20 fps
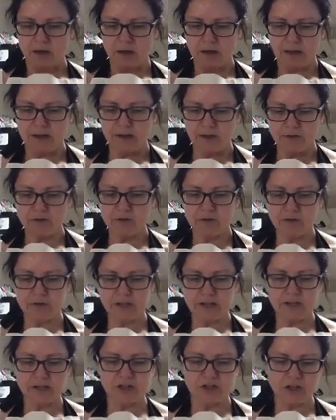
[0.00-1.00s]
I
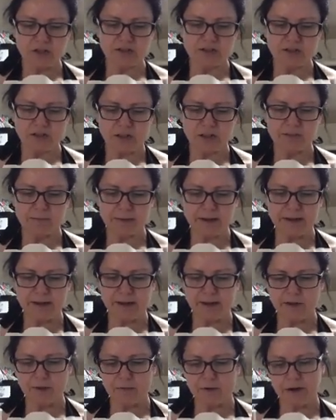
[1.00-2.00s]
literally just cut my
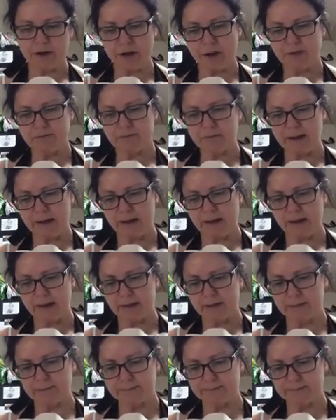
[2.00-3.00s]
nail right off my
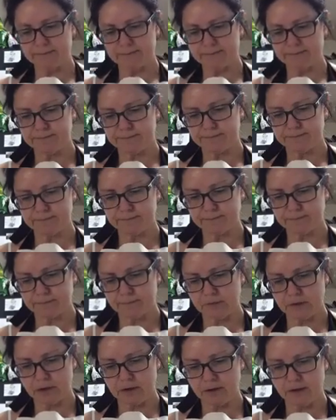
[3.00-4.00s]
hand.
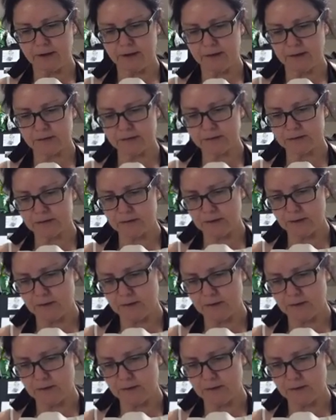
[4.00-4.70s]
Alright, let's see.